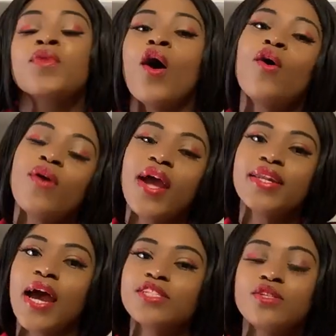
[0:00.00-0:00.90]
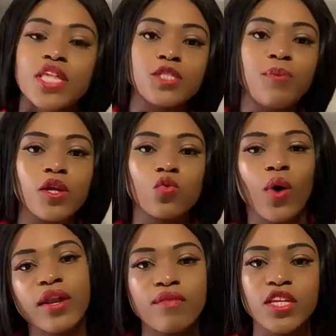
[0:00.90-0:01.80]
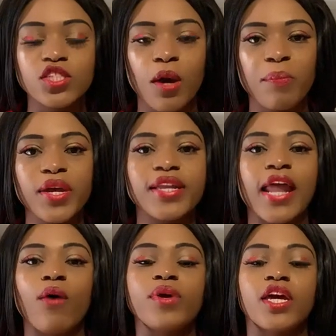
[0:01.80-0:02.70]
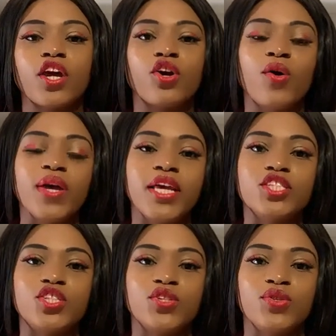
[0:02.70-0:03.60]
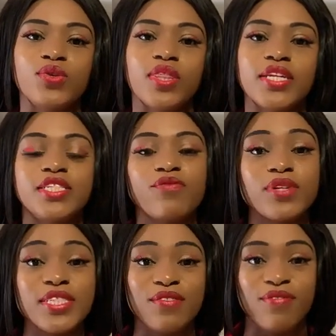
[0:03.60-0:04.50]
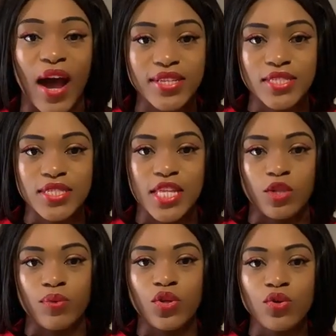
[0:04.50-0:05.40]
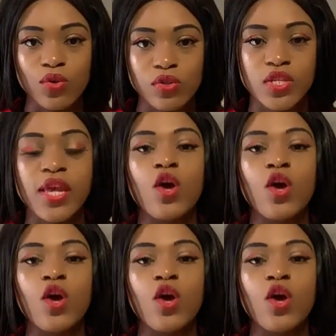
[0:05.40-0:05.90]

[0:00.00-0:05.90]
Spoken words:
All right, guys, so that's part 1 of the topic. Now we're going to go into the different devices that we use.